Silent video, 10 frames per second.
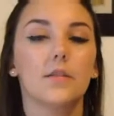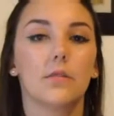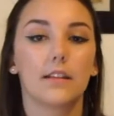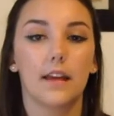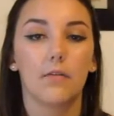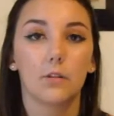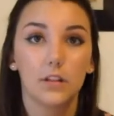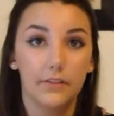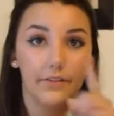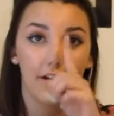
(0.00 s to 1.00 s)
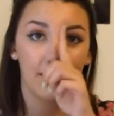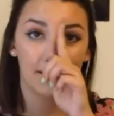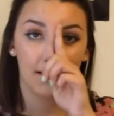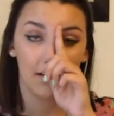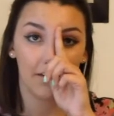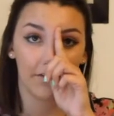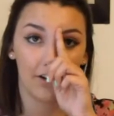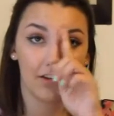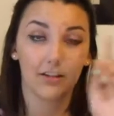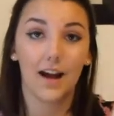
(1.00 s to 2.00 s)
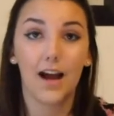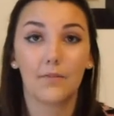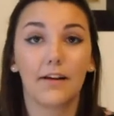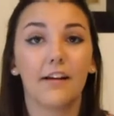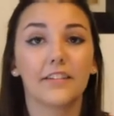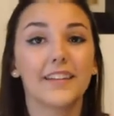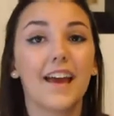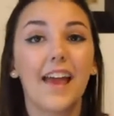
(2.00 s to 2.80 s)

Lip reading: where they really focus it on the front of their eyebrows,